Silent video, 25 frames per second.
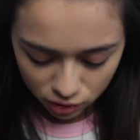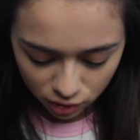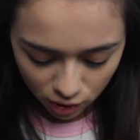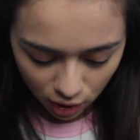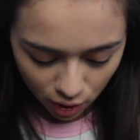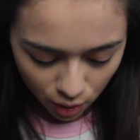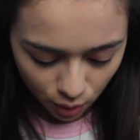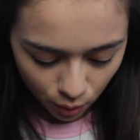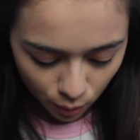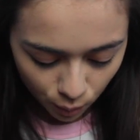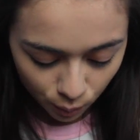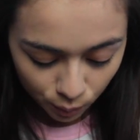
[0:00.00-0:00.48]

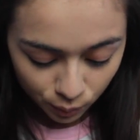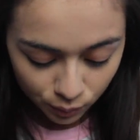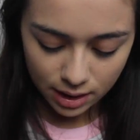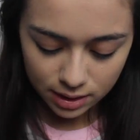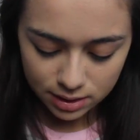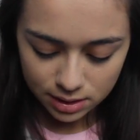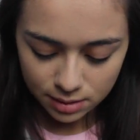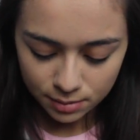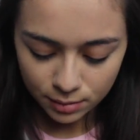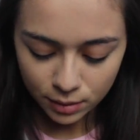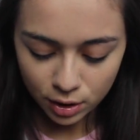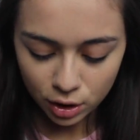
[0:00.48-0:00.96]
So
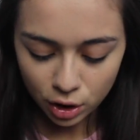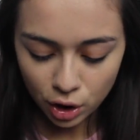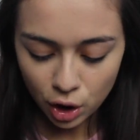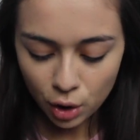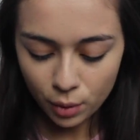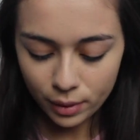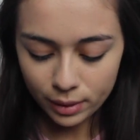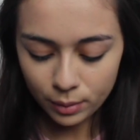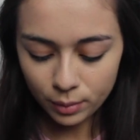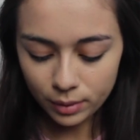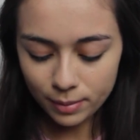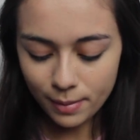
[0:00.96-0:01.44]
next I'm going to
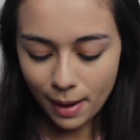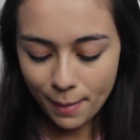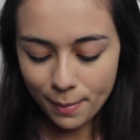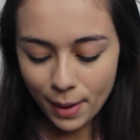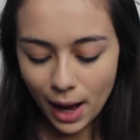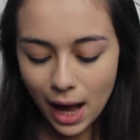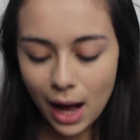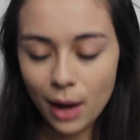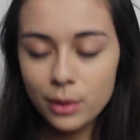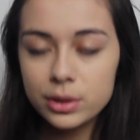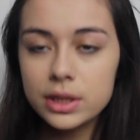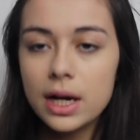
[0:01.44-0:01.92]
go in with my
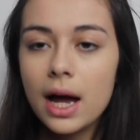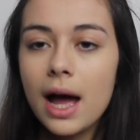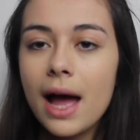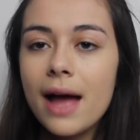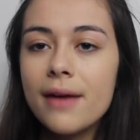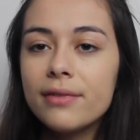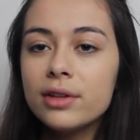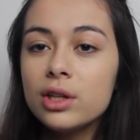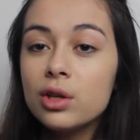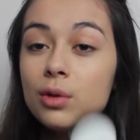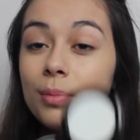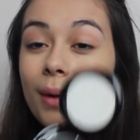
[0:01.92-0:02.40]
powder. I
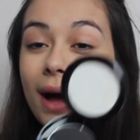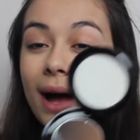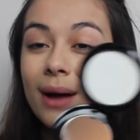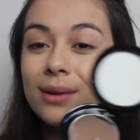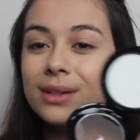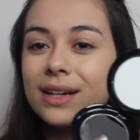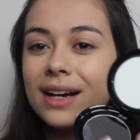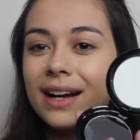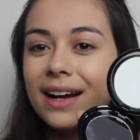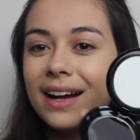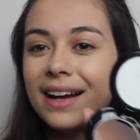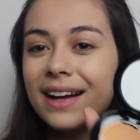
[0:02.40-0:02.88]
have a new
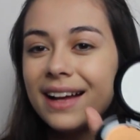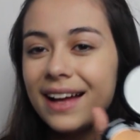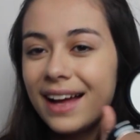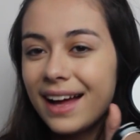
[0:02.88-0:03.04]
powder.